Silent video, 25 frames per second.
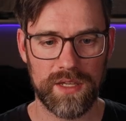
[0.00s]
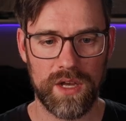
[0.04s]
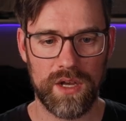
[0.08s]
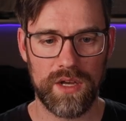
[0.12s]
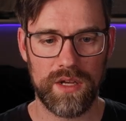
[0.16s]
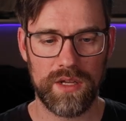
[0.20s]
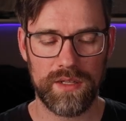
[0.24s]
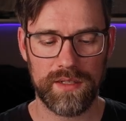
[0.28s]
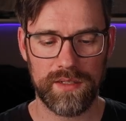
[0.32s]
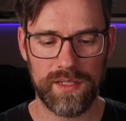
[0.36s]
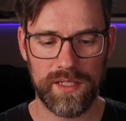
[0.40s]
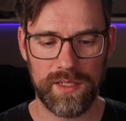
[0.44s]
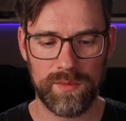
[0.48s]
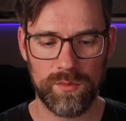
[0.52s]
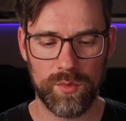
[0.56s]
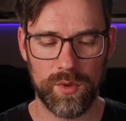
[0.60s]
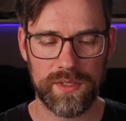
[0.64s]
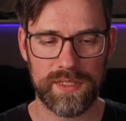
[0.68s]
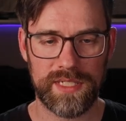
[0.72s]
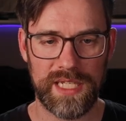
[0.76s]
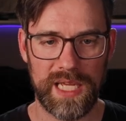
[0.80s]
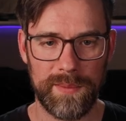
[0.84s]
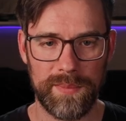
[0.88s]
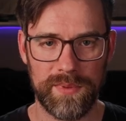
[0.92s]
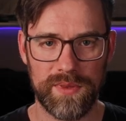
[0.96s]
all in more
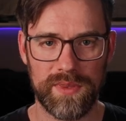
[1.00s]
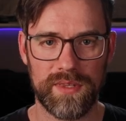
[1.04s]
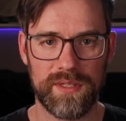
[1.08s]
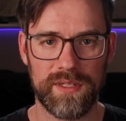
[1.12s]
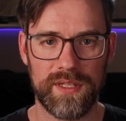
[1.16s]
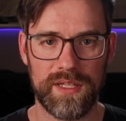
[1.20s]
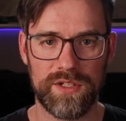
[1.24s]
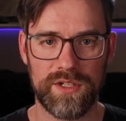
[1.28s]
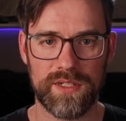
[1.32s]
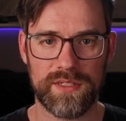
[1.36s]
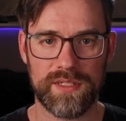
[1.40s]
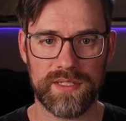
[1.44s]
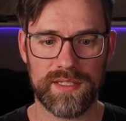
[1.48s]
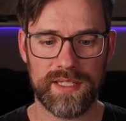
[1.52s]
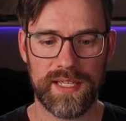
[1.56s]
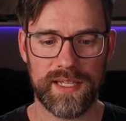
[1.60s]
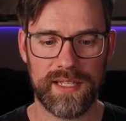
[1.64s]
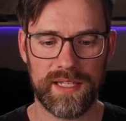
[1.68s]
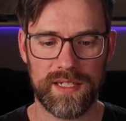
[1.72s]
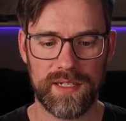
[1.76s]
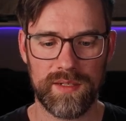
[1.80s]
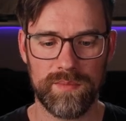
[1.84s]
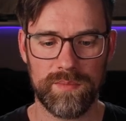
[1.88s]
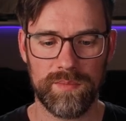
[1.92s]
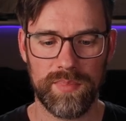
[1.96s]
depth in just a
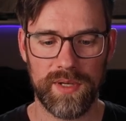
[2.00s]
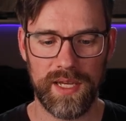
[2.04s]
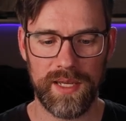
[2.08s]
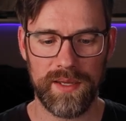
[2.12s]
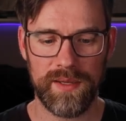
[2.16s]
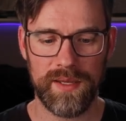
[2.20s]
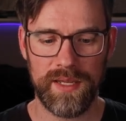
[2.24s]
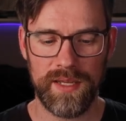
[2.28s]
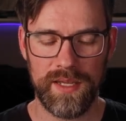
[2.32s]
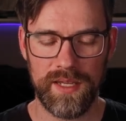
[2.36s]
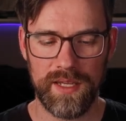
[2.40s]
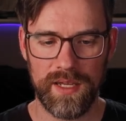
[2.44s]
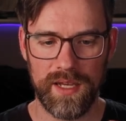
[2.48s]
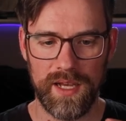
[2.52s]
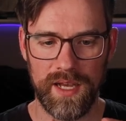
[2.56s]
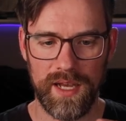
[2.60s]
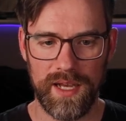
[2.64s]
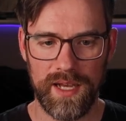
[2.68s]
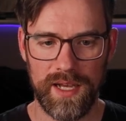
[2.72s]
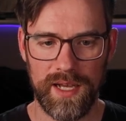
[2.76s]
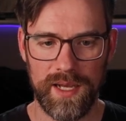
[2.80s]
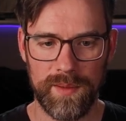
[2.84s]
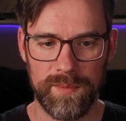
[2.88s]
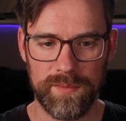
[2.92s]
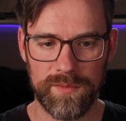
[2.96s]
second, but
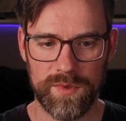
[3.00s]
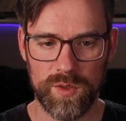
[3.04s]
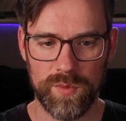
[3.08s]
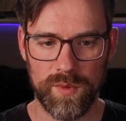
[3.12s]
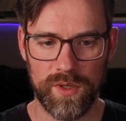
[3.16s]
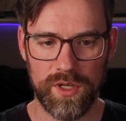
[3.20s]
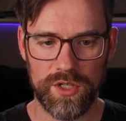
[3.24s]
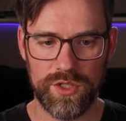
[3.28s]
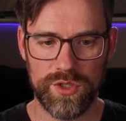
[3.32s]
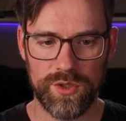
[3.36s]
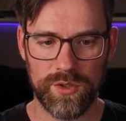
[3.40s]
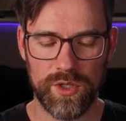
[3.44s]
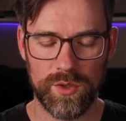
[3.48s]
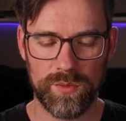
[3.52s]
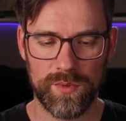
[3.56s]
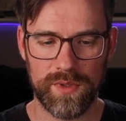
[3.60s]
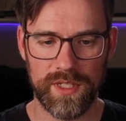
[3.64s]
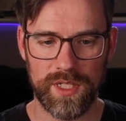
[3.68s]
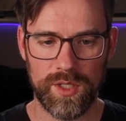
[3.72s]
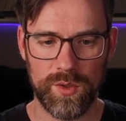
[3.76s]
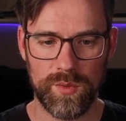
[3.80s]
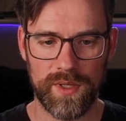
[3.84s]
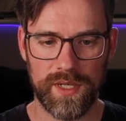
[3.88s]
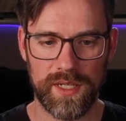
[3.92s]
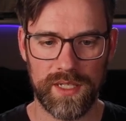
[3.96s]
just want to show you
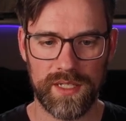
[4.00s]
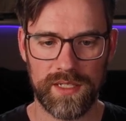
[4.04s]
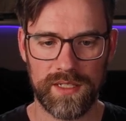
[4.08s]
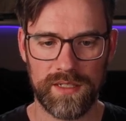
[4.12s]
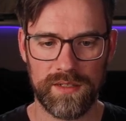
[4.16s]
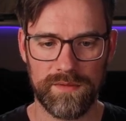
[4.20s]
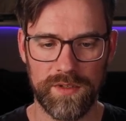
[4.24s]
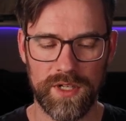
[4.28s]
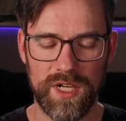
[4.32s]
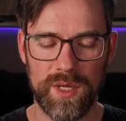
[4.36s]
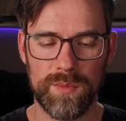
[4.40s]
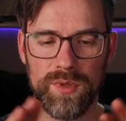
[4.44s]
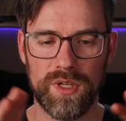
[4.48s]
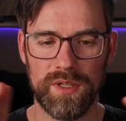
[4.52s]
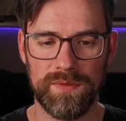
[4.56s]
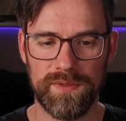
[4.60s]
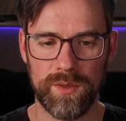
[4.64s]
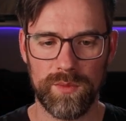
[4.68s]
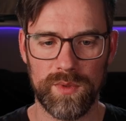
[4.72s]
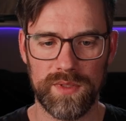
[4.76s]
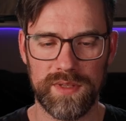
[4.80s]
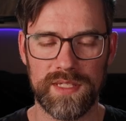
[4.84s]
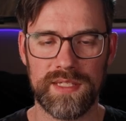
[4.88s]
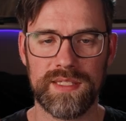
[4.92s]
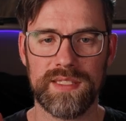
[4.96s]
really quick, very briefly,
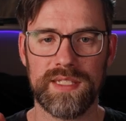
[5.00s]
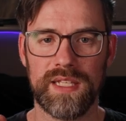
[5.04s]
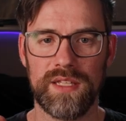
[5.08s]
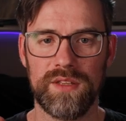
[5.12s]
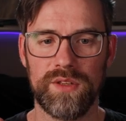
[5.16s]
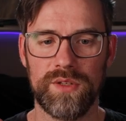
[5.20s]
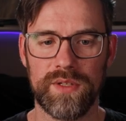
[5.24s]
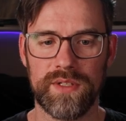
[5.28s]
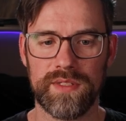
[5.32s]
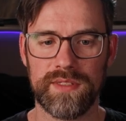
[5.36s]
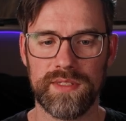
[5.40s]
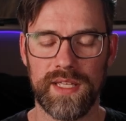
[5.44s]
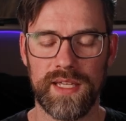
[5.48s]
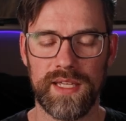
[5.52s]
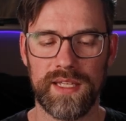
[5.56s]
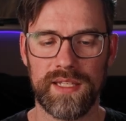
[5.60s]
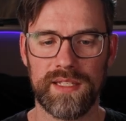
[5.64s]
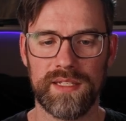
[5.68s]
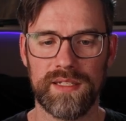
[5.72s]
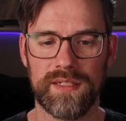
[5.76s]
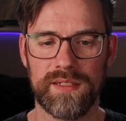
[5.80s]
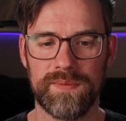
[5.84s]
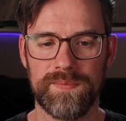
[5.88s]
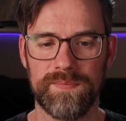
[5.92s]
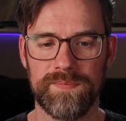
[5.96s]
what this scene looks
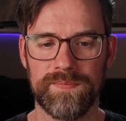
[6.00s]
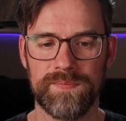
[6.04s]
like.